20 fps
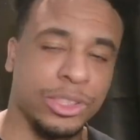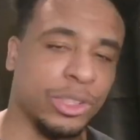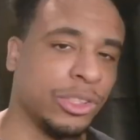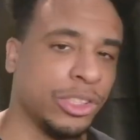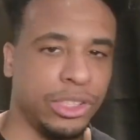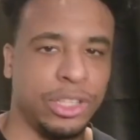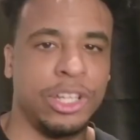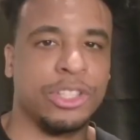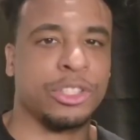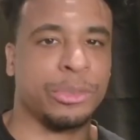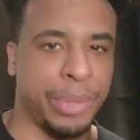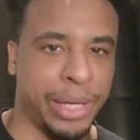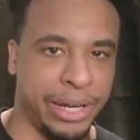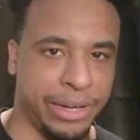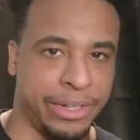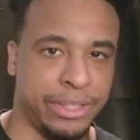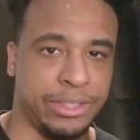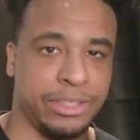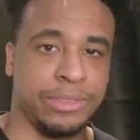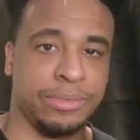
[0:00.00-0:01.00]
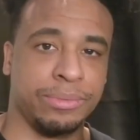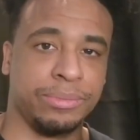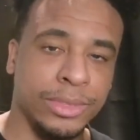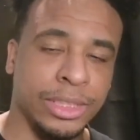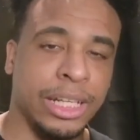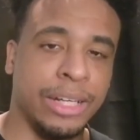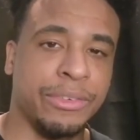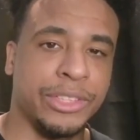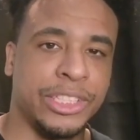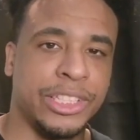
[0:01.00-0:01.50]
So she lost her parents.
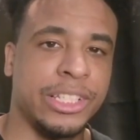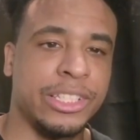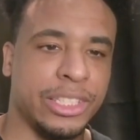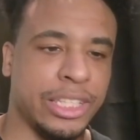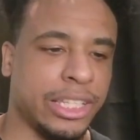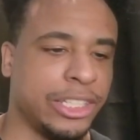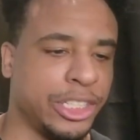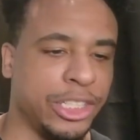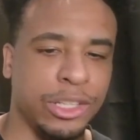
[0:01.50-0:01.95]
And ever since then,